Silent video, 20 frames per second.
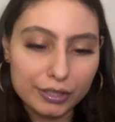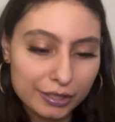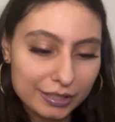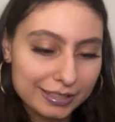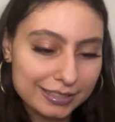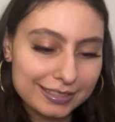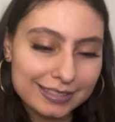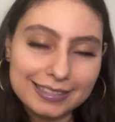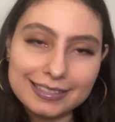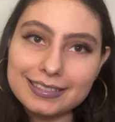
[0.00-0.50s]

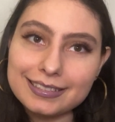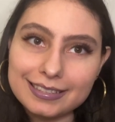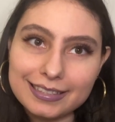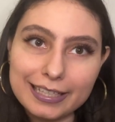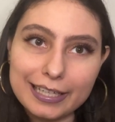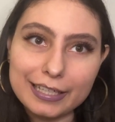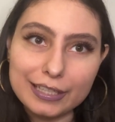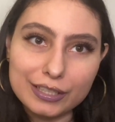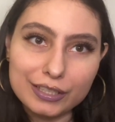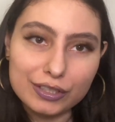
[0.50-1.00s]
It says
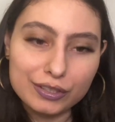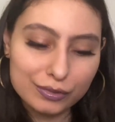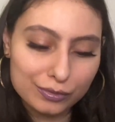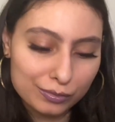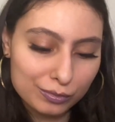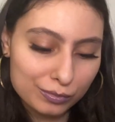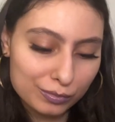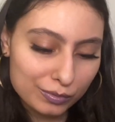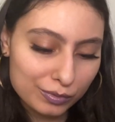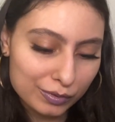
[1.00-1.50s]
thank
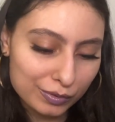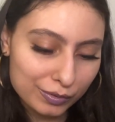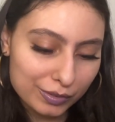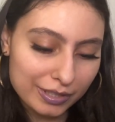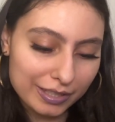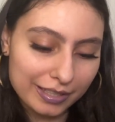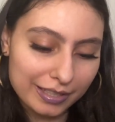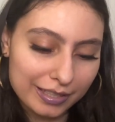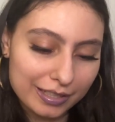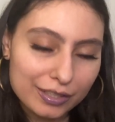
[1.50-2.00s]
you.
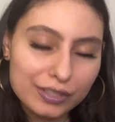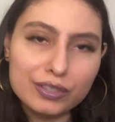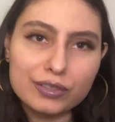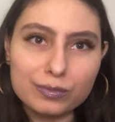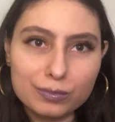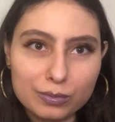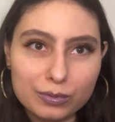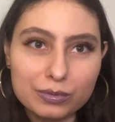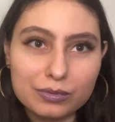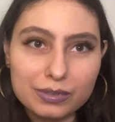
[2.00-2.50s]
Okay, you're
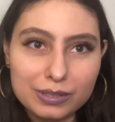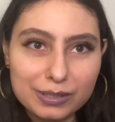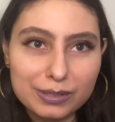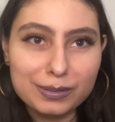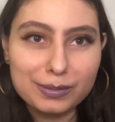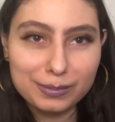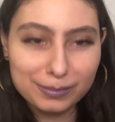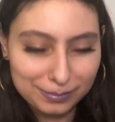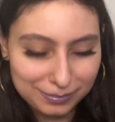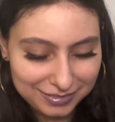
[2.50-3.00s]

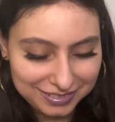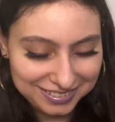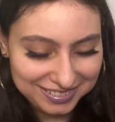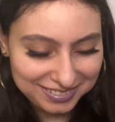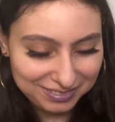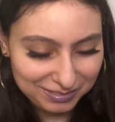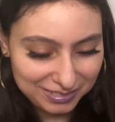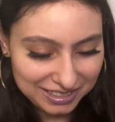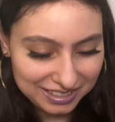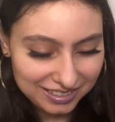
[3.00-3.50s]
welcome.
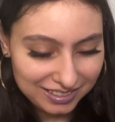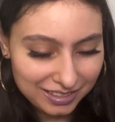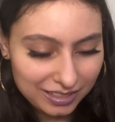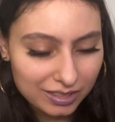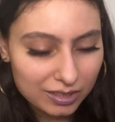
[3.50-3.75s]
I'm kidding.